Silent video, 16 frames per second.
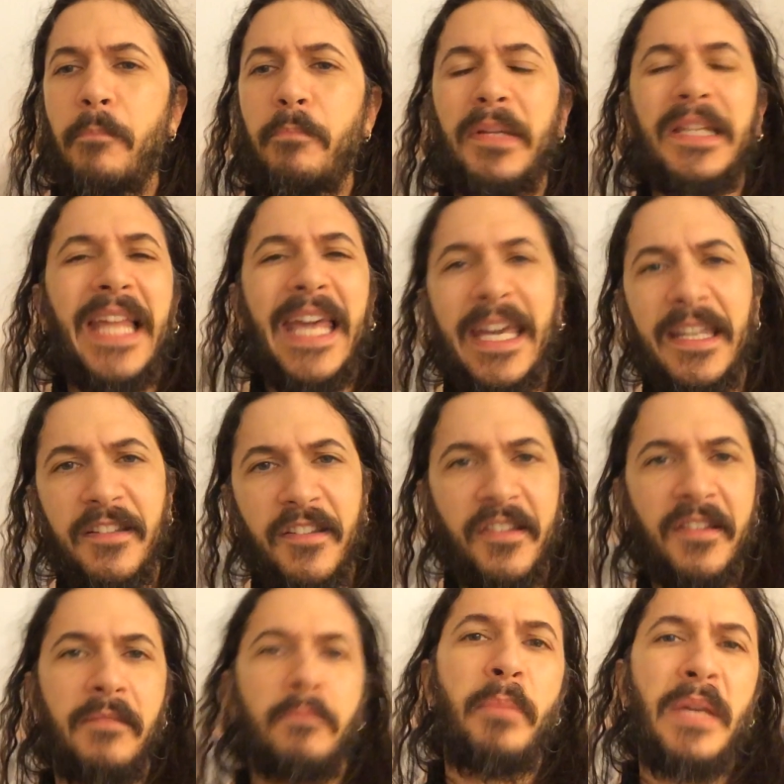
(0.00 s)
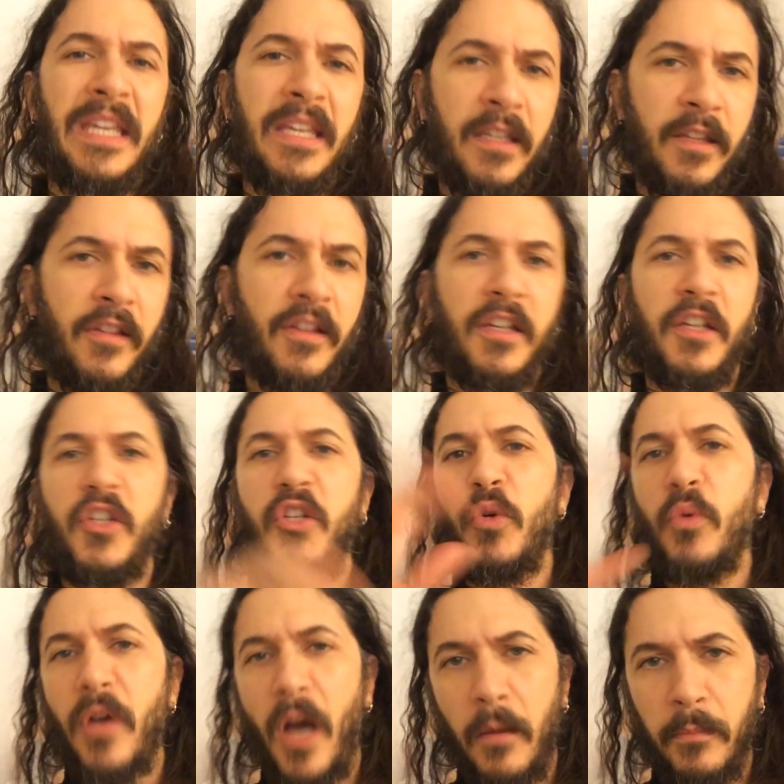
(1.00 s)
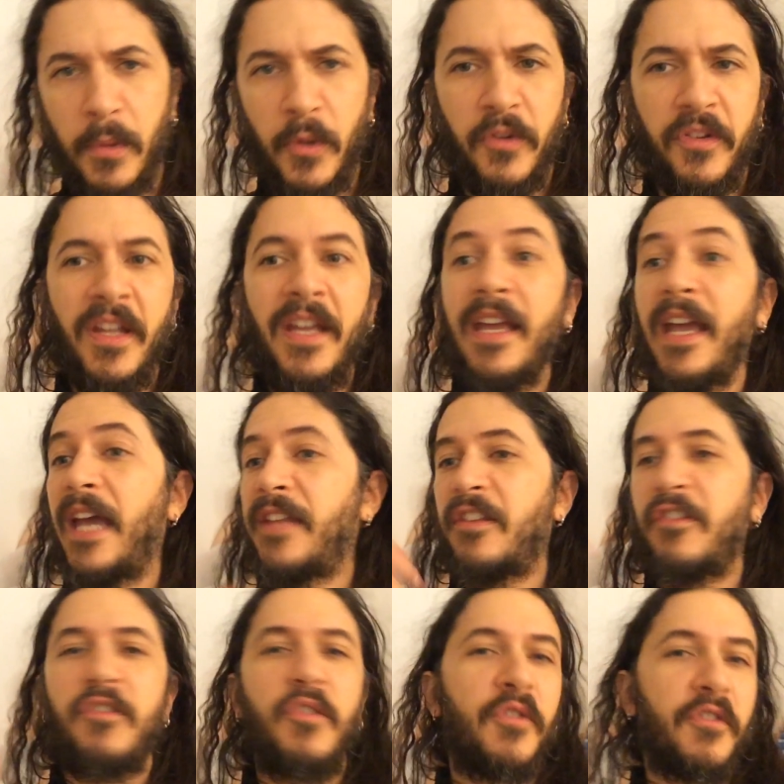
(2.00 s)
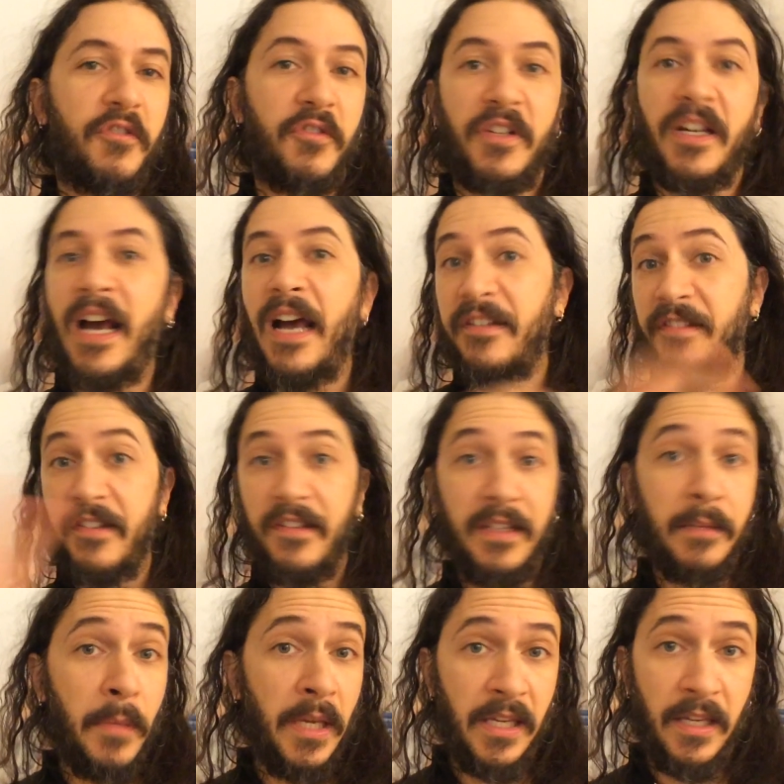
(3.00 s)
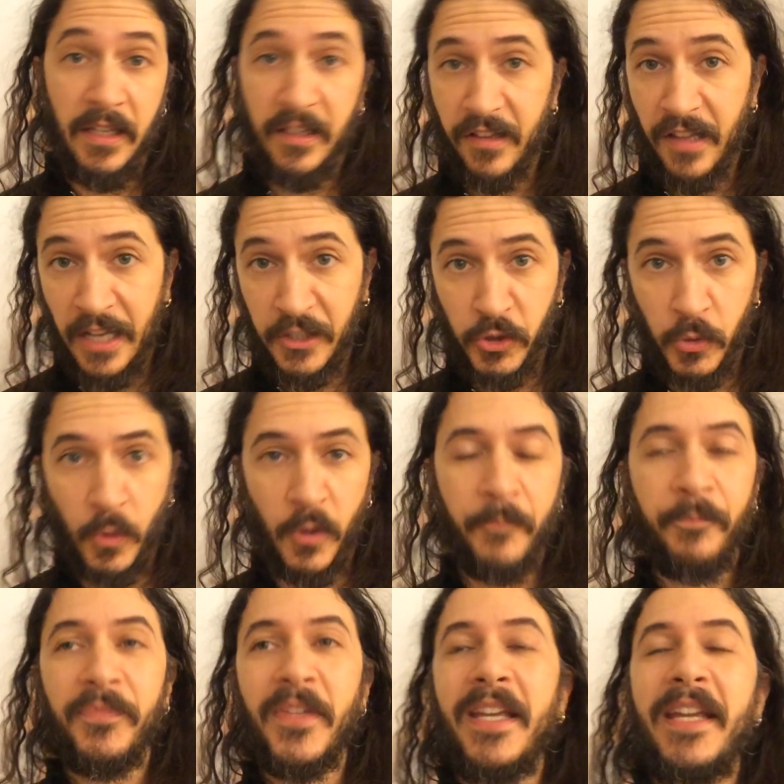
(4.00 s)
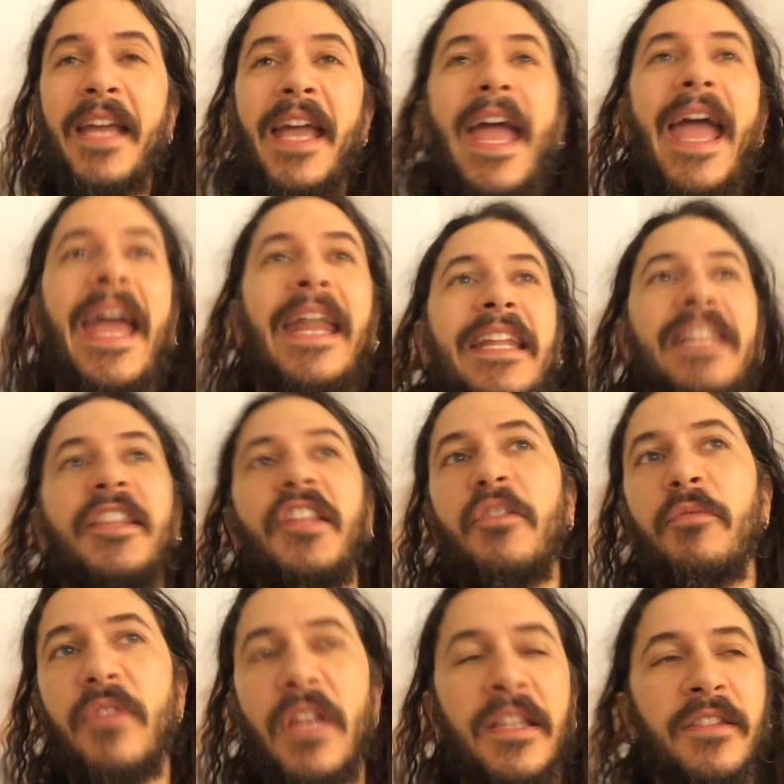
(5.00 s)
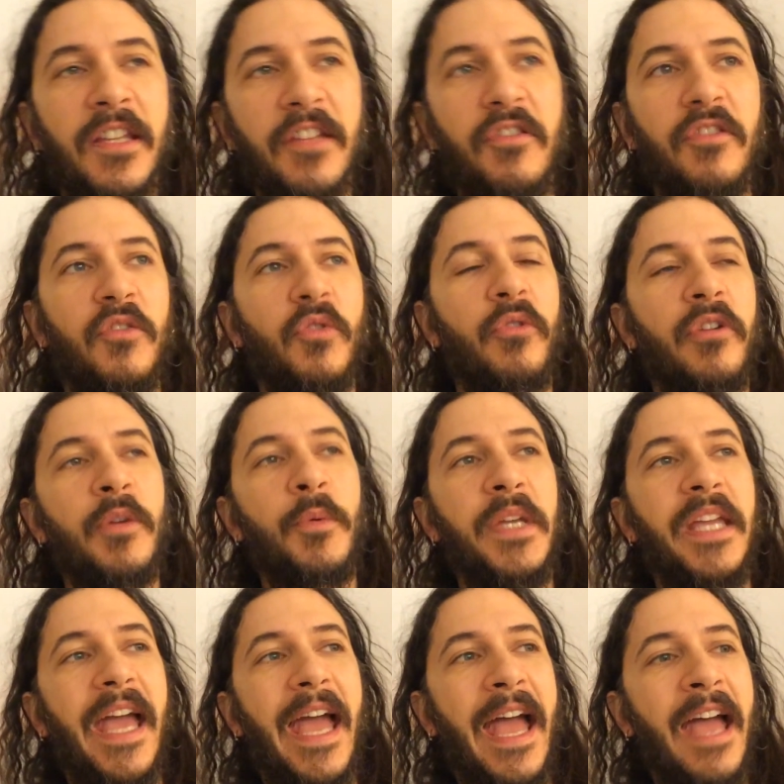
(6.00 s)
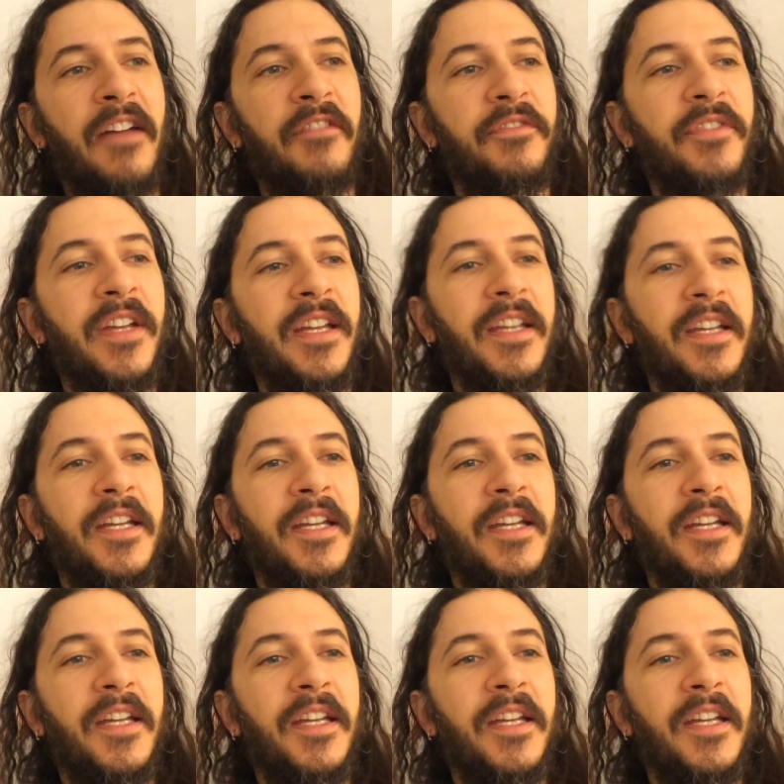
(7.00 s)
plants and beans and cucumbers, and the students are constantly making it sexual. And in this story, we have